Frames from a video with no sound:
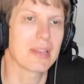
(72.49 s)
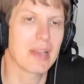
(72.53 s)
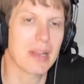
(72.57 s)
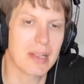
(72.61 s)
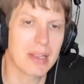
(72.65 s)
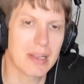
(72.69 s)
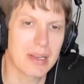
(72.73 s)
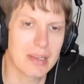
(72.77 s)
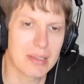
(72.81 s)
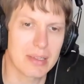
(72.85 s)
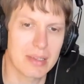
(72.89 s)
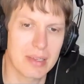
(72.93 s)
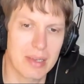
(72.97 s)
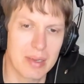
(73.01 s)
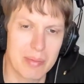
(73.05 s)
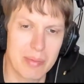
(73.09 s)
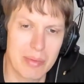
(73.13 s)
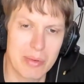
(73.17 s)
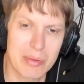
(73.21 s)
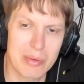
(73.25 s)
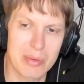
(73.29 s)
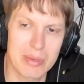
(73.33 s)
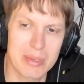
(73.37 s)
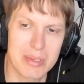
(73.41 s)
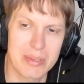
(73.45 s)
technical
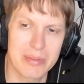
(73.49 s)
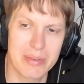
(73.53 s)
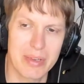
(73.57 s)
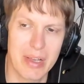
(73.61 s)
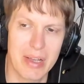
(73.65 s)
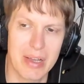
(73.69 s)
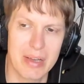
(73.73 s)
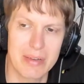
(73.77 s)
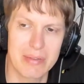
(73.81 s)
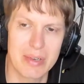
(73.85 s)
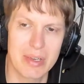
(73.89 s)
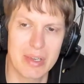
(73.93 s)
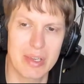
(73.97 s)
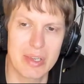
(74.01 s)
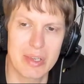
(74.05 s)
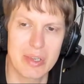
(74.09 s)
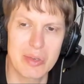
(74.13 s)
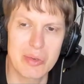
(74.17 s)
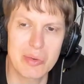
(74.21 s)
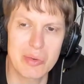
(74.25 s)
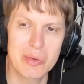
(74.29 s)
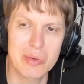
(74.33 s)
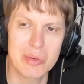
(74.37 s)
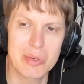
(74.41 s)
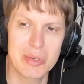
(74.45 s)
community we have a
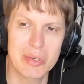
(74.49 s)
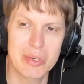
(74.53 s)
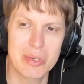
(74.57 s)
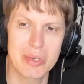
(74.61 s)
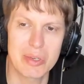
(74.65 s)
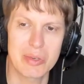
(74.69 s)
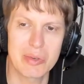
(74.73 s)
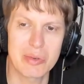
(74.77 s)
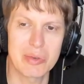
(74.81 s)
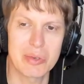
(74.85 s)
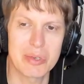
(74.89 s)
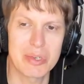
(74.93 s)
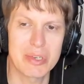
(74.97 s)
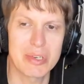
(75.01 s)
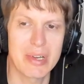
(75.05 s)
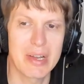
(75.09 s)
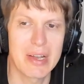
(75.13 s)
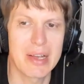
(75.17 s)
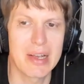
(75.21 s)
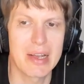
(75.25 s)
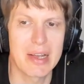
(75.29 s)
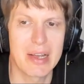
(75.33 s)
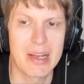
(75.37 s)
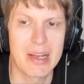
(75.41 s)
huge, huge